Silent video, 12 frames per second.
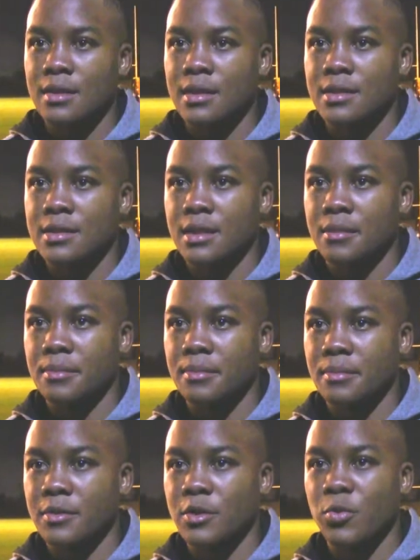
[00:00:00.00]
that
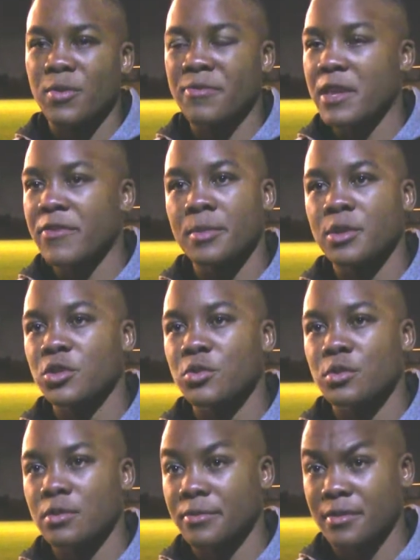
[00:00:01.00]
we've never been
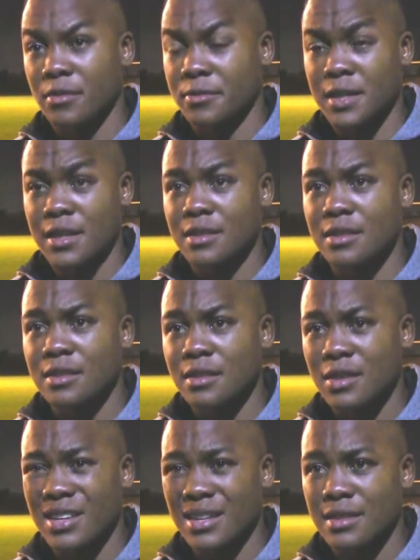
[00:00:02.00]
short of talent in
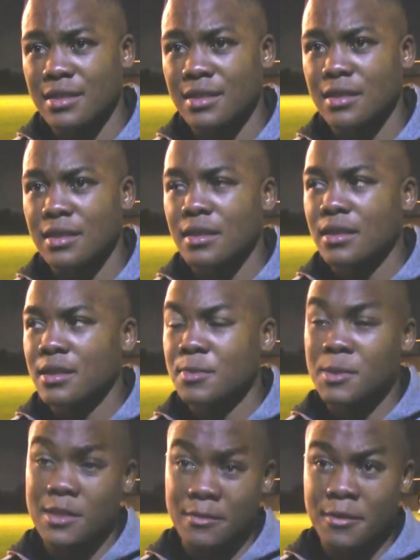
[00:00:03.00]
our country,
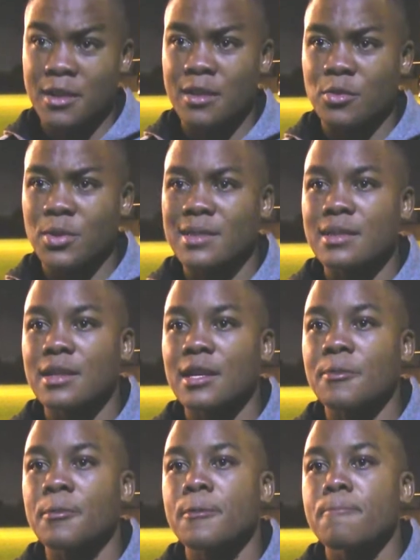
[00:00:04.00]
specifically the Western Cape,